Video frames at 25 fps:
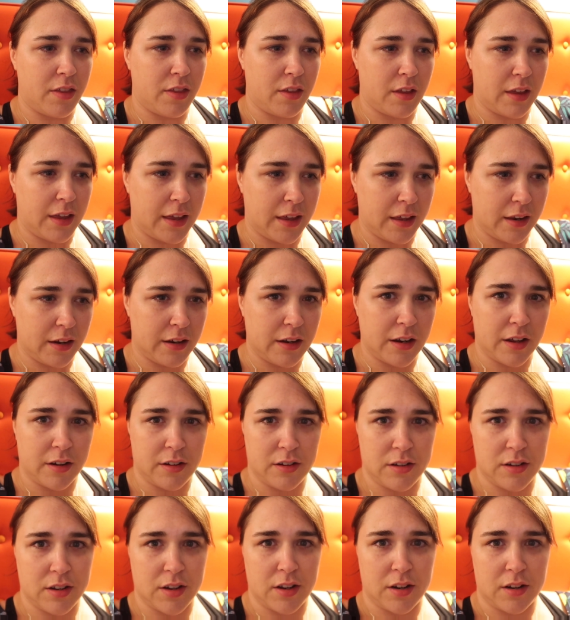the
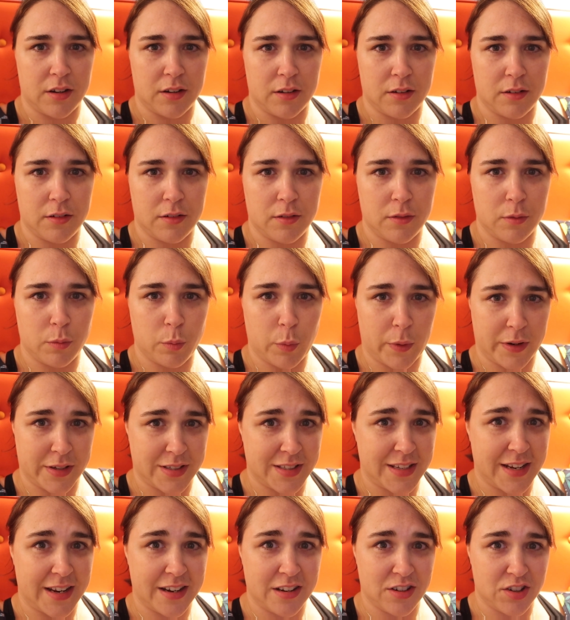London
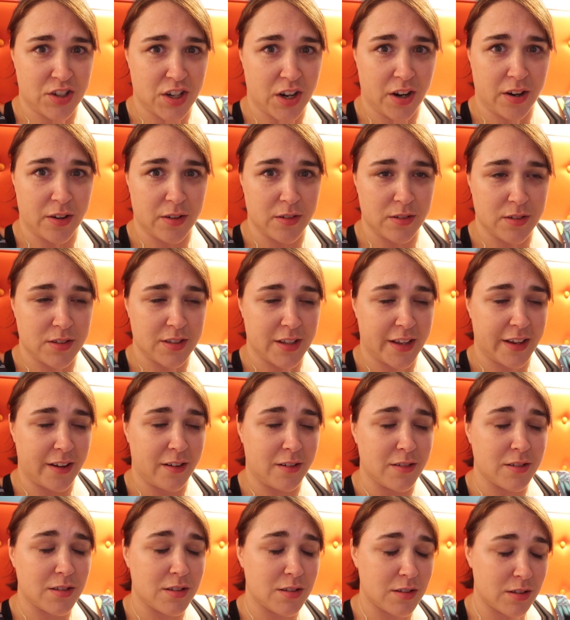West End shows. They
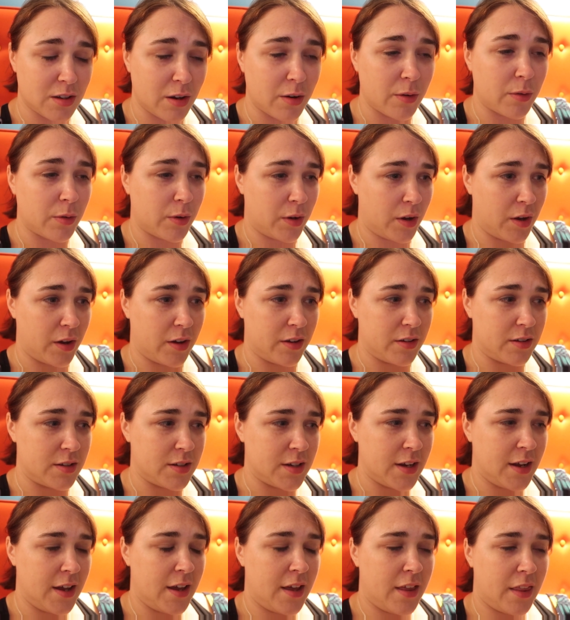are so good.
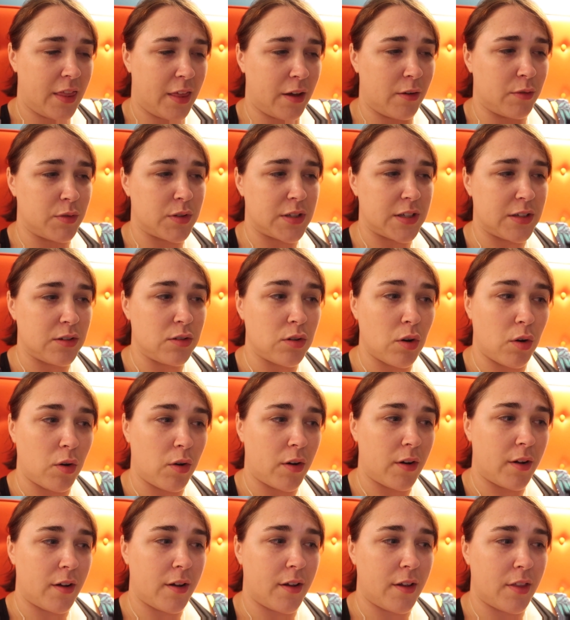They're obviously
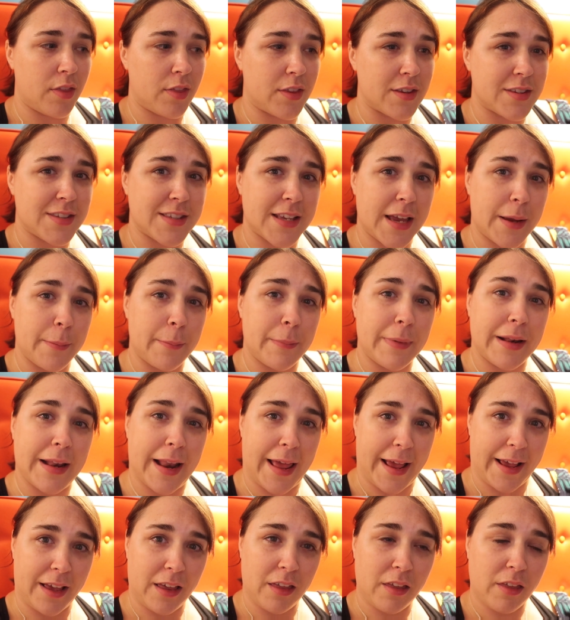not the same
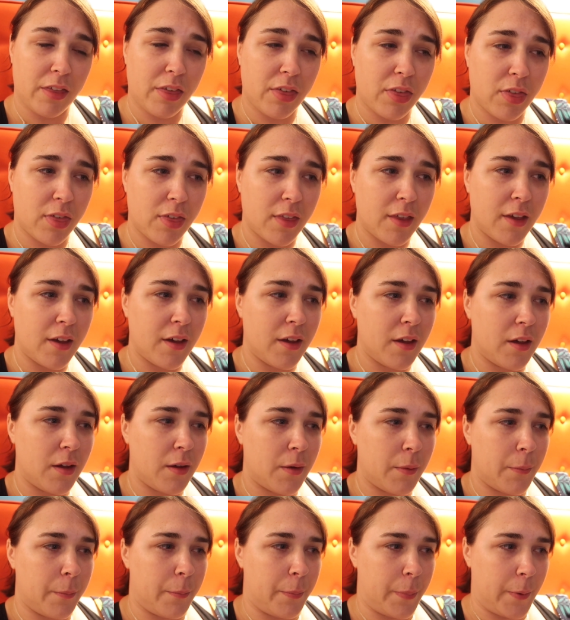length,
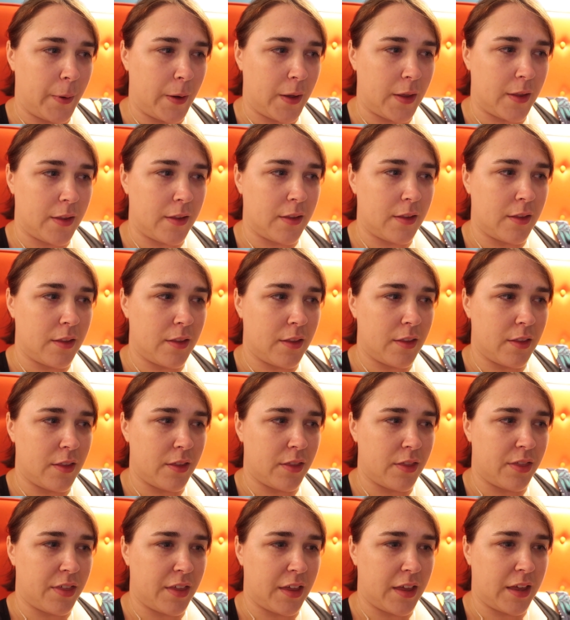but
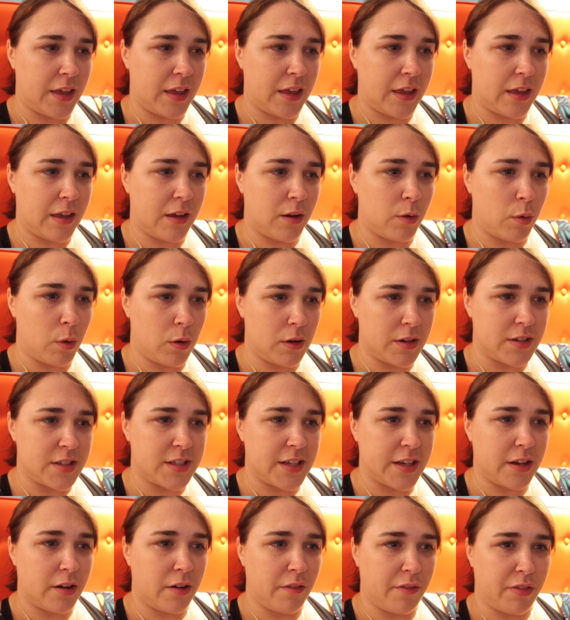the
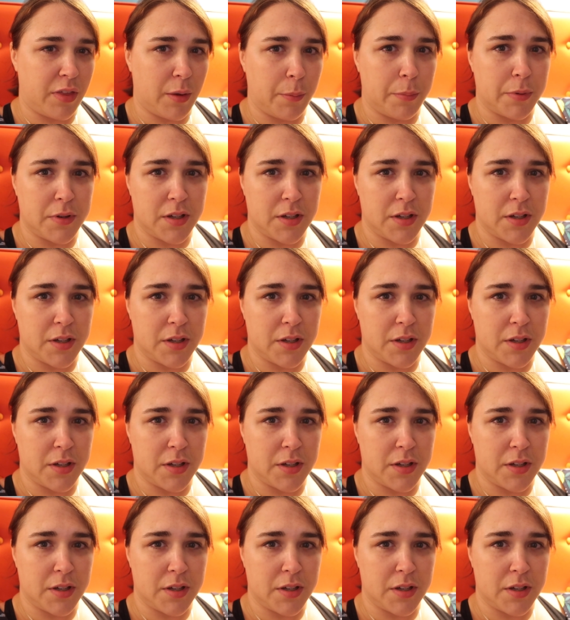quality of the